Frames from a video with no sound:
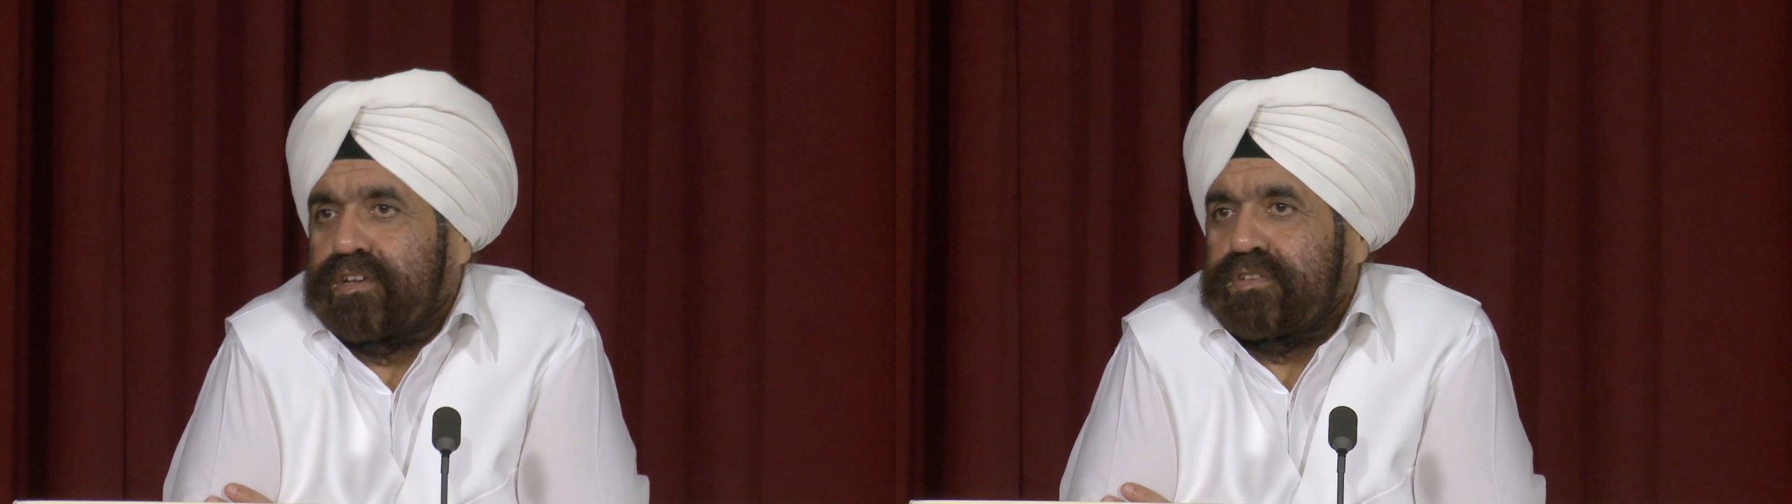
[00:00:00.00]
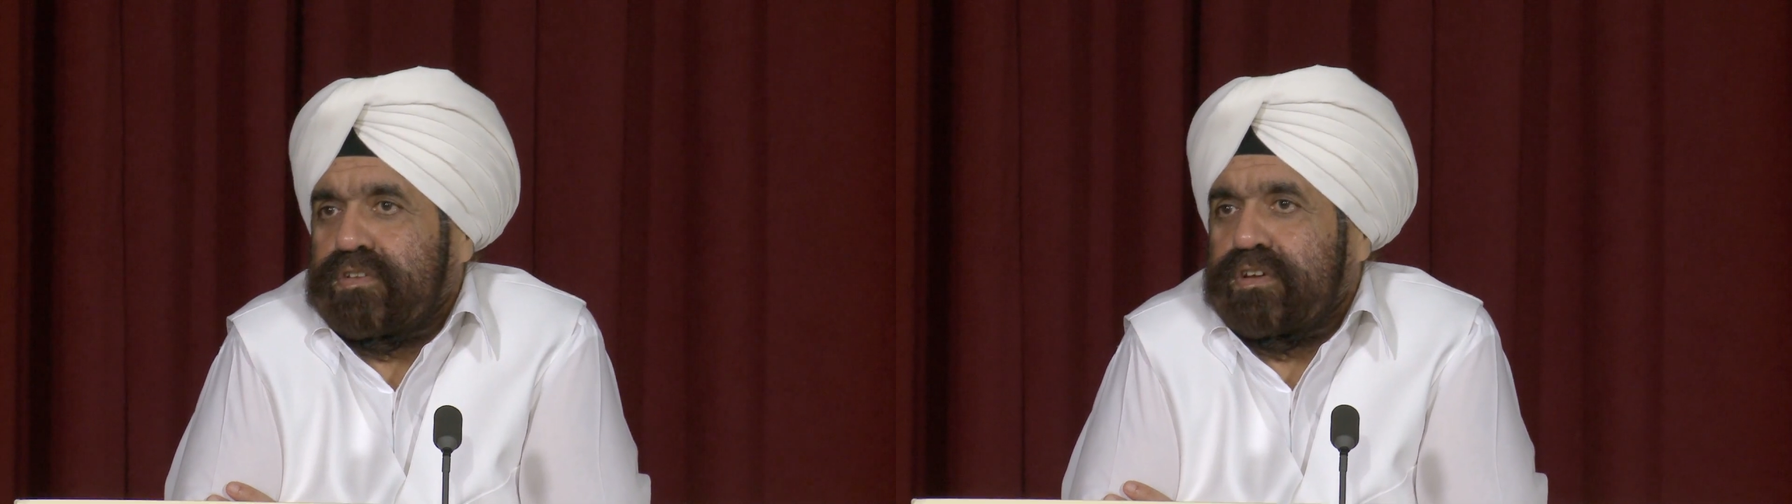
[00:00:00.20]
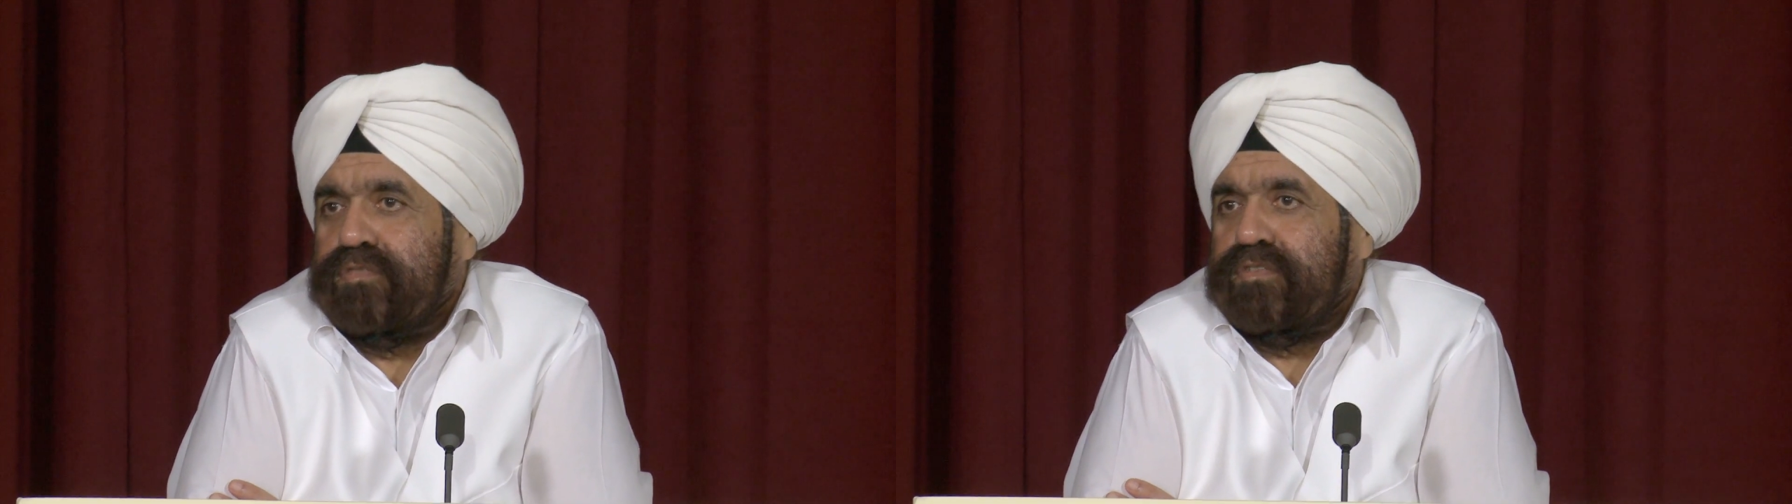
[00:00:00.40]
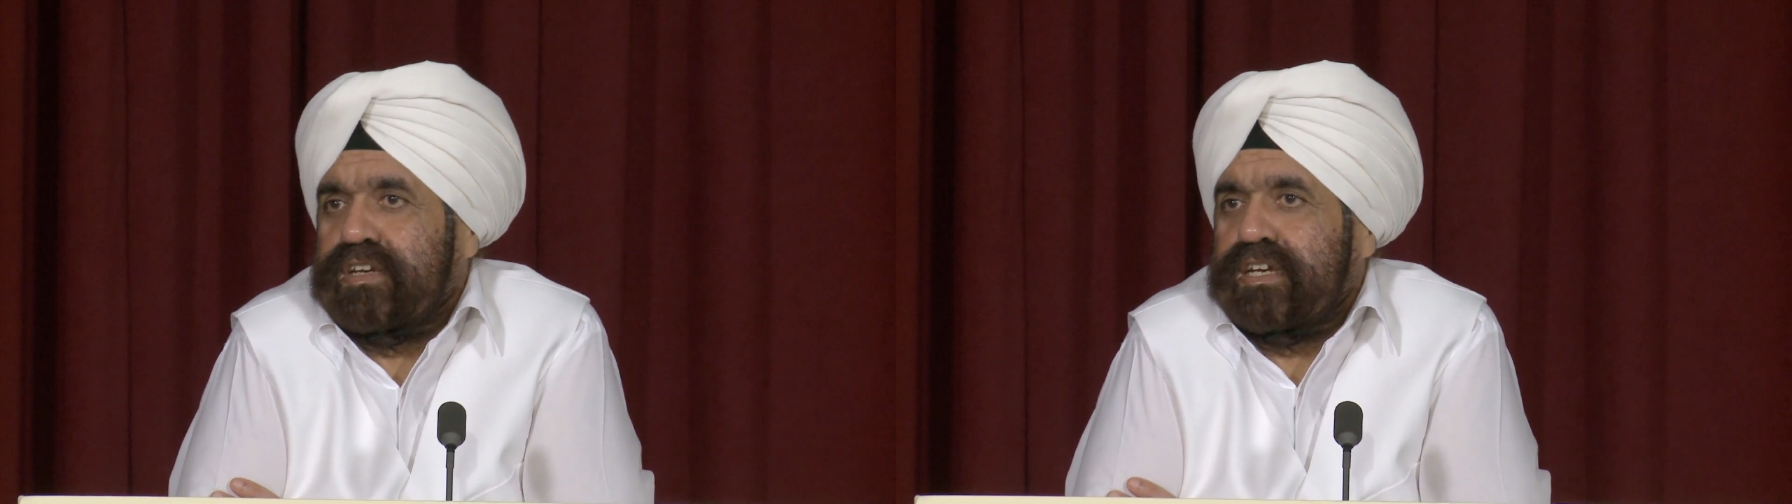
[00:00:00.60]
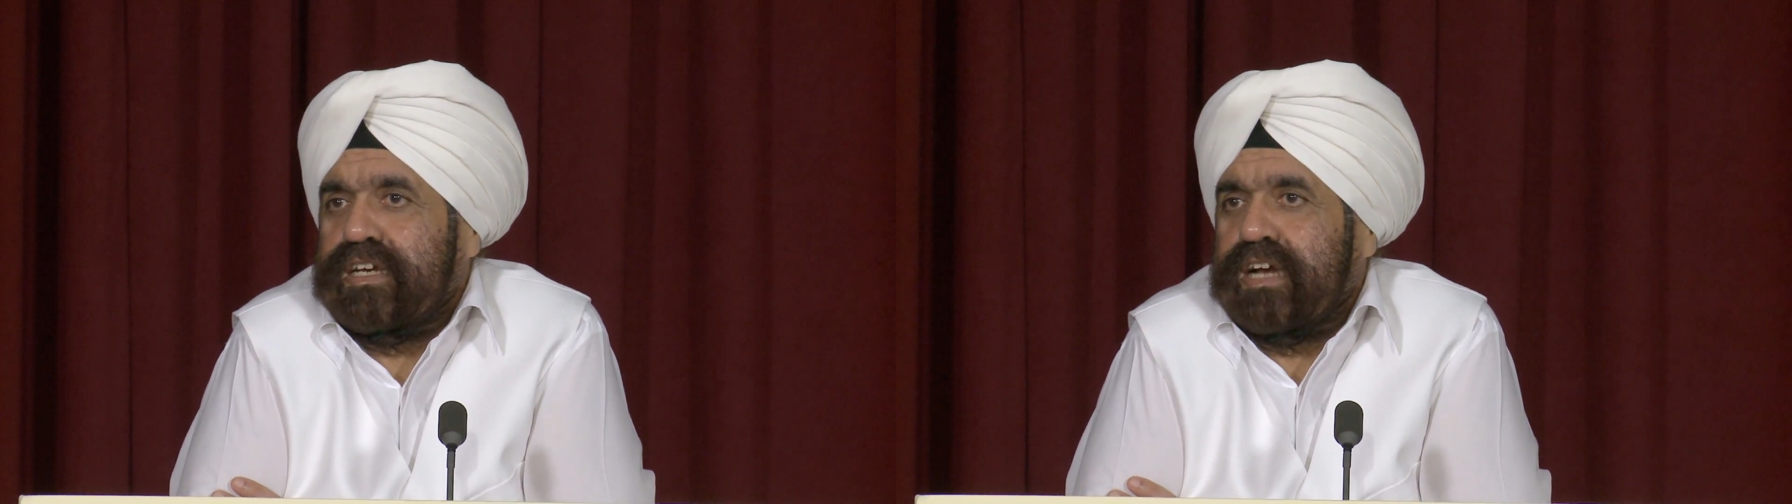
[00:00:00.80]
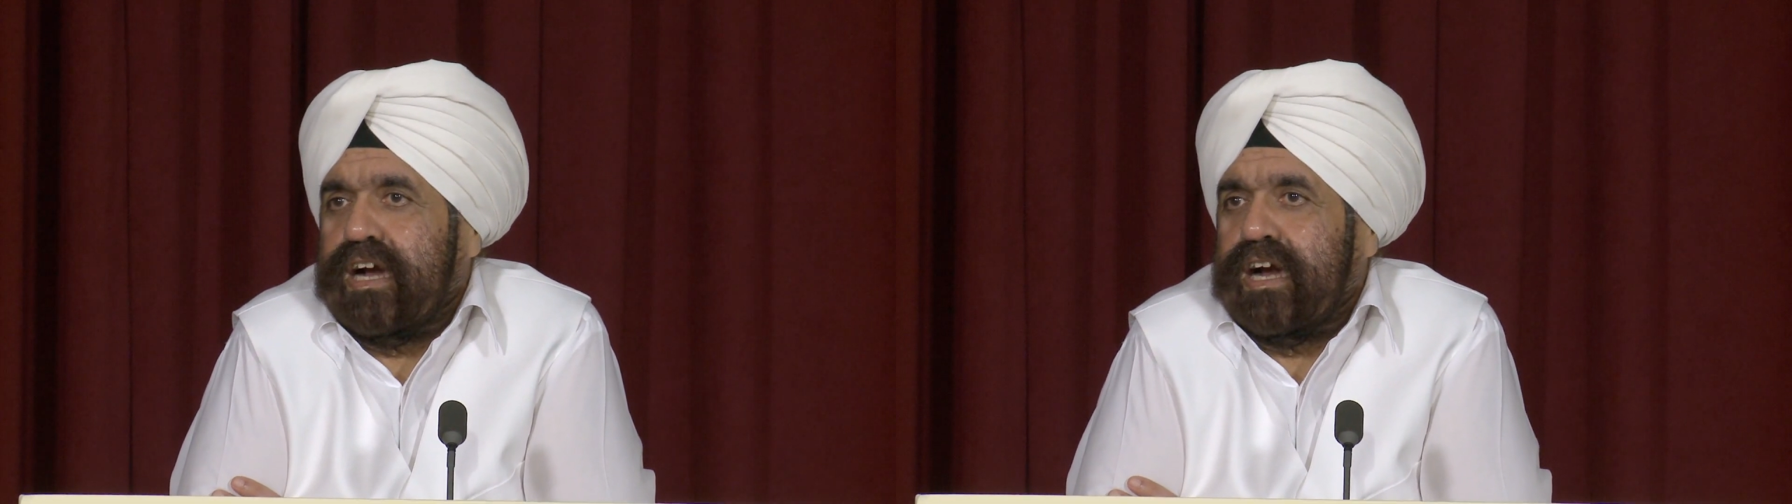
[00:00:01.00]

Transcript: So if we